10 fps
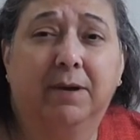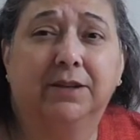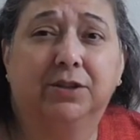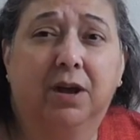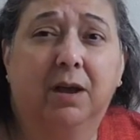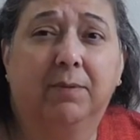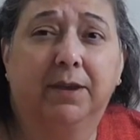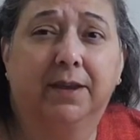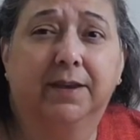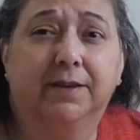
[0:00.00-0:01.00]
My job
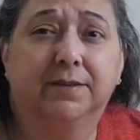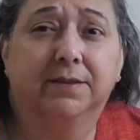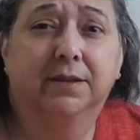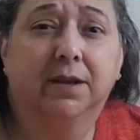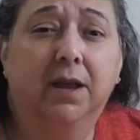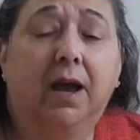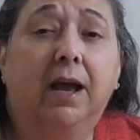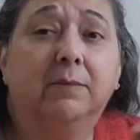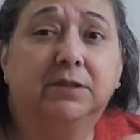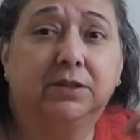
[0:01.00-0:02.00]
is,
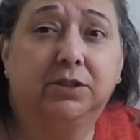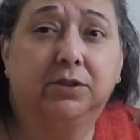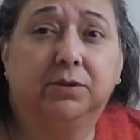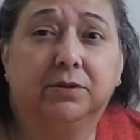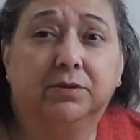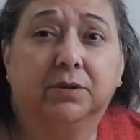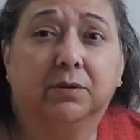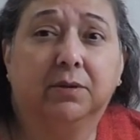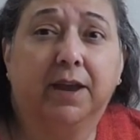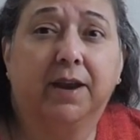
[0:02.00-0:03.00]
I'm 62 years
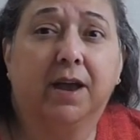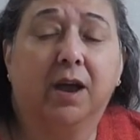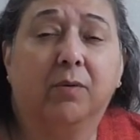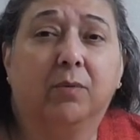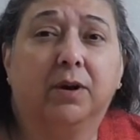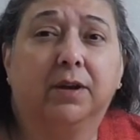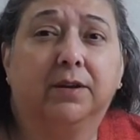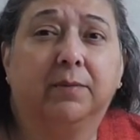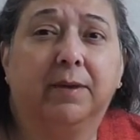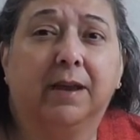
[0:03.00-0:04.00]
old, and I want
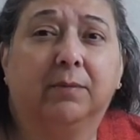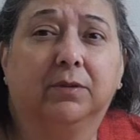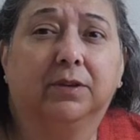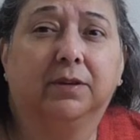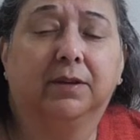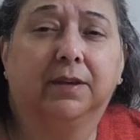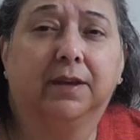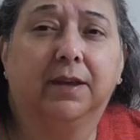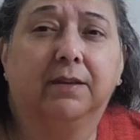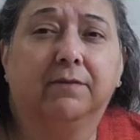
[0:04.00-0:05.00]
to be able to
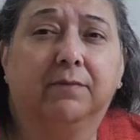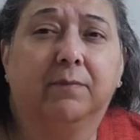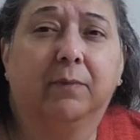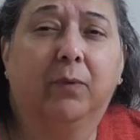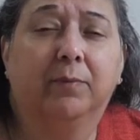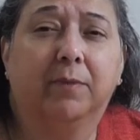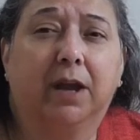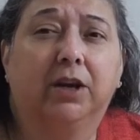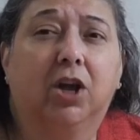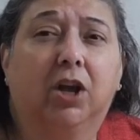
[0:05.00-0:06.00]
give what my
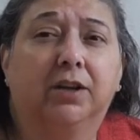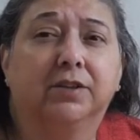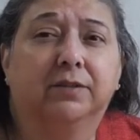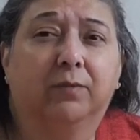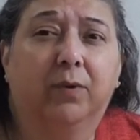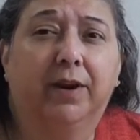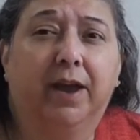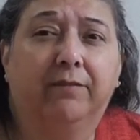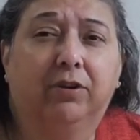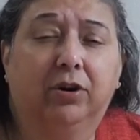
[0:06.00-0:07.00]
knowledge of what
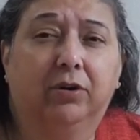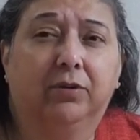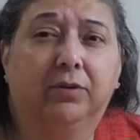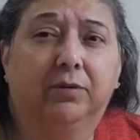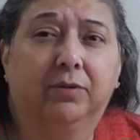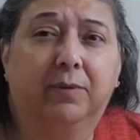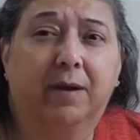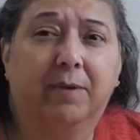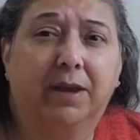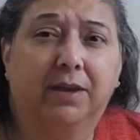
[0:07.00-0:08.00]
I've learned throughout
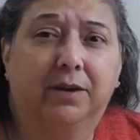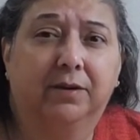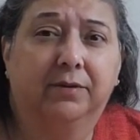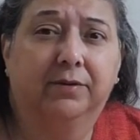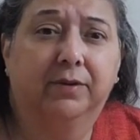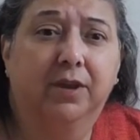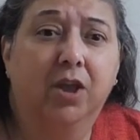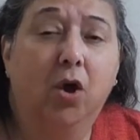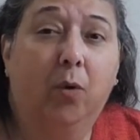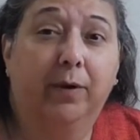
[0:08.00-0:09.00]
my years,
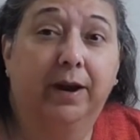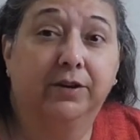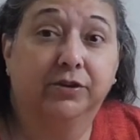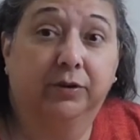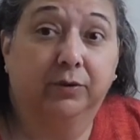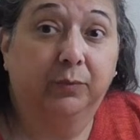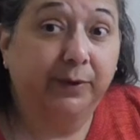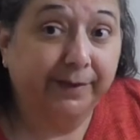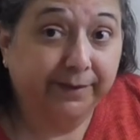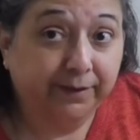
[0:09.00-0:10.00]
or what I just learned
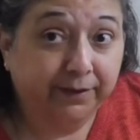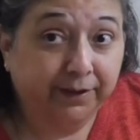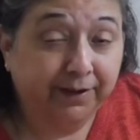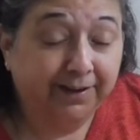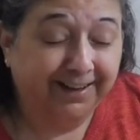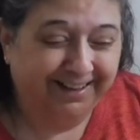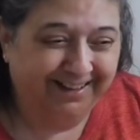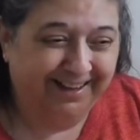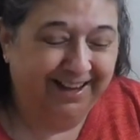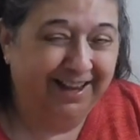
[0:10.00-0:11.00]
recently,
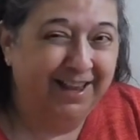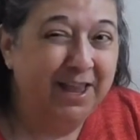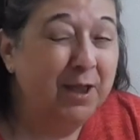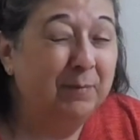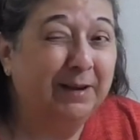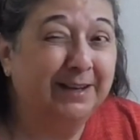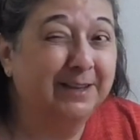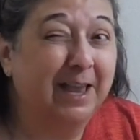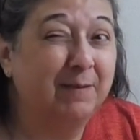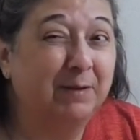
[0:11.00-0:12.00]
because
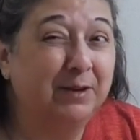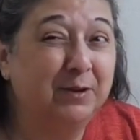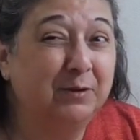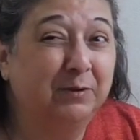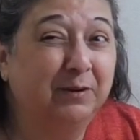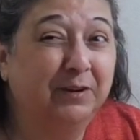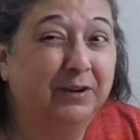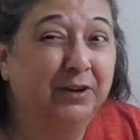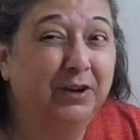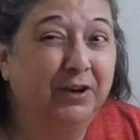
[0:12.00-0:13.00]
I am a new
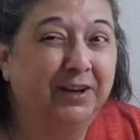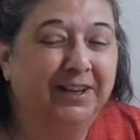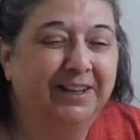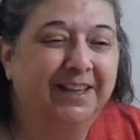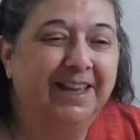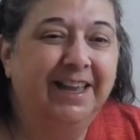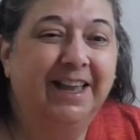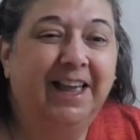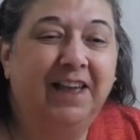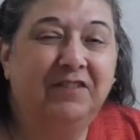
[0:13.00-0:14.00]
cook.
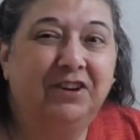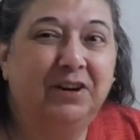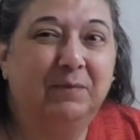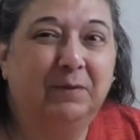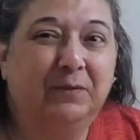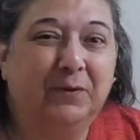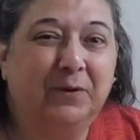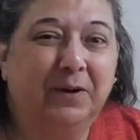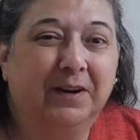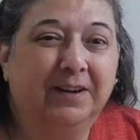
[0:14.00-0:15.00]
Haven't done it
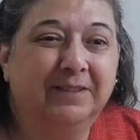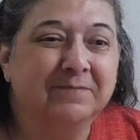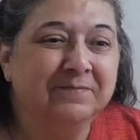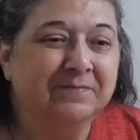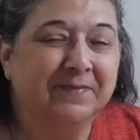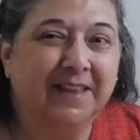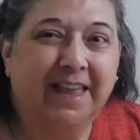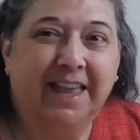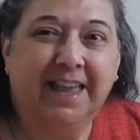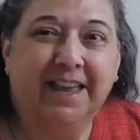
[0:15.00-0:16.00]
before,
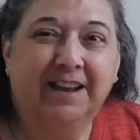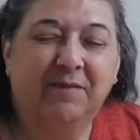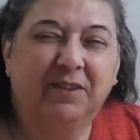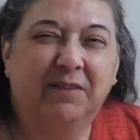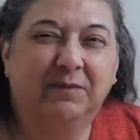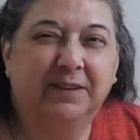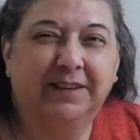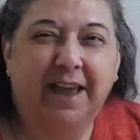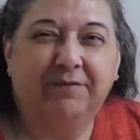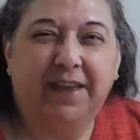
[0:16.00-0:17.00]
and I've
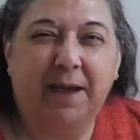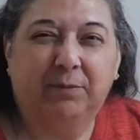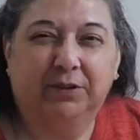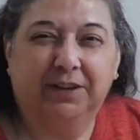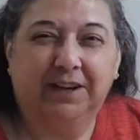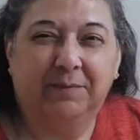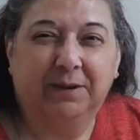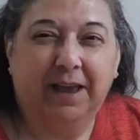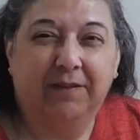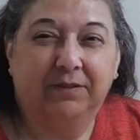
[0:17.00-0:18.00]
dabbled in it, but
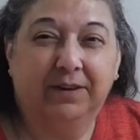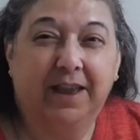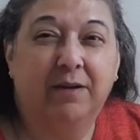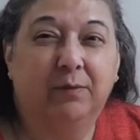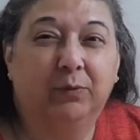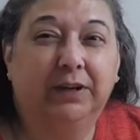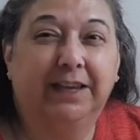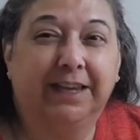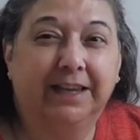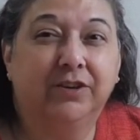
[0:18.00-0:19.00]
I haven't. Now I'm
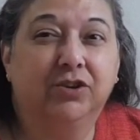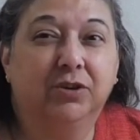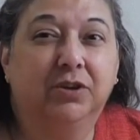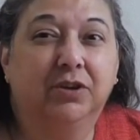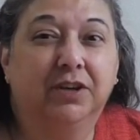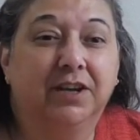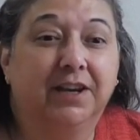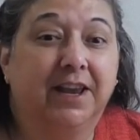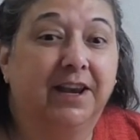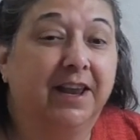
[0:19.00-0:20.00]
really into cooking,
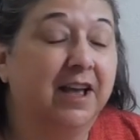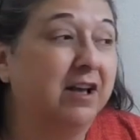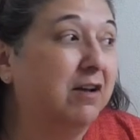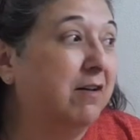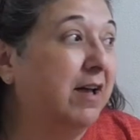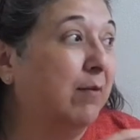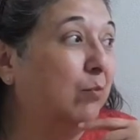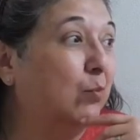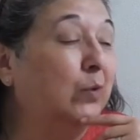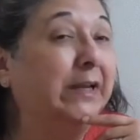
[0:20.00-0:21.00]
and now
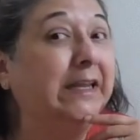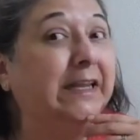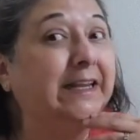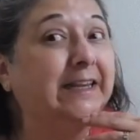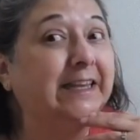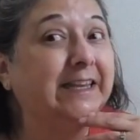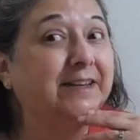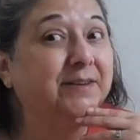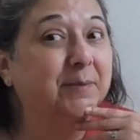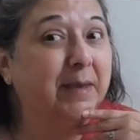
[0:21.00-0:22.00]
I'm really
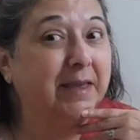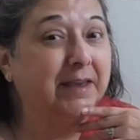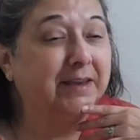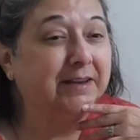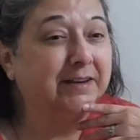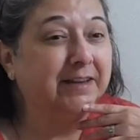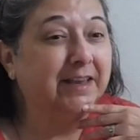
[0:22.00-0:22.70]
into baking.